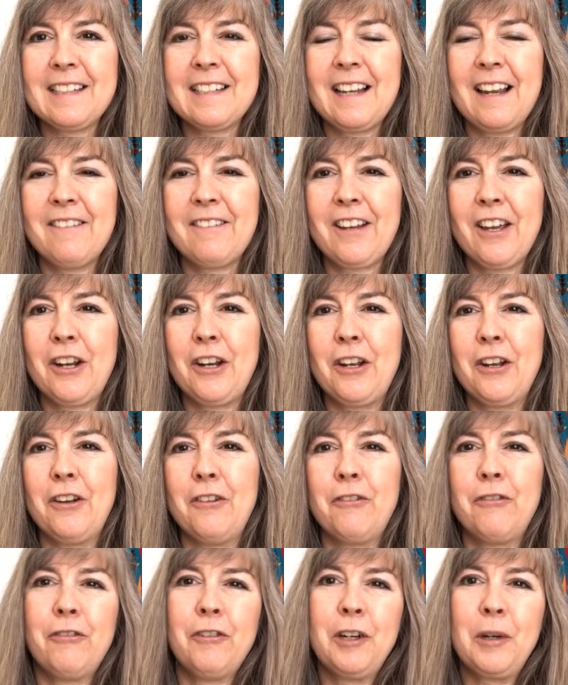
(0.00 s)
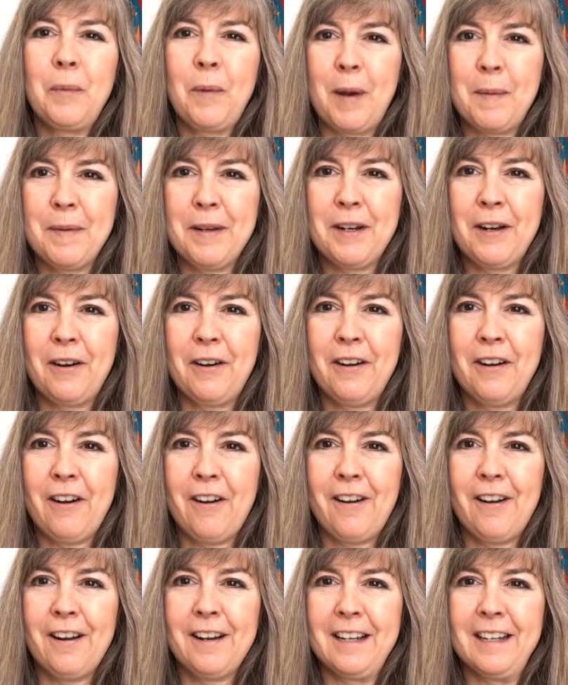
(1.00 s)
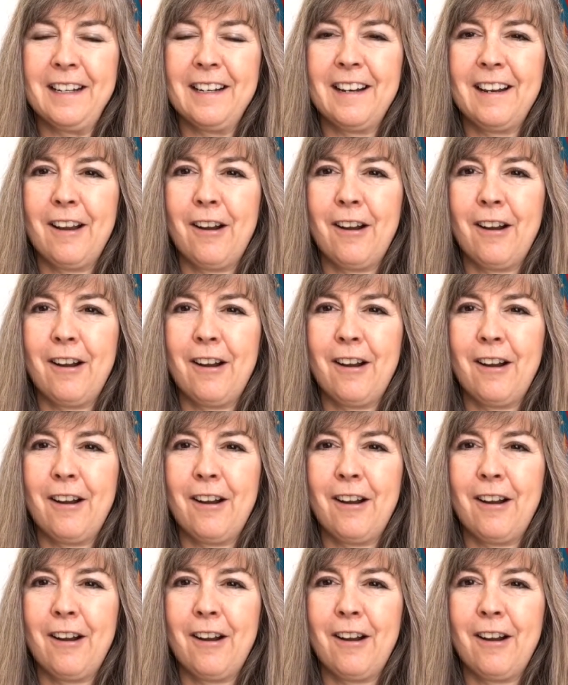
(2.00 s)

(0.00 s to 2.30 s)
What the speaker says: I've got a free webinar on it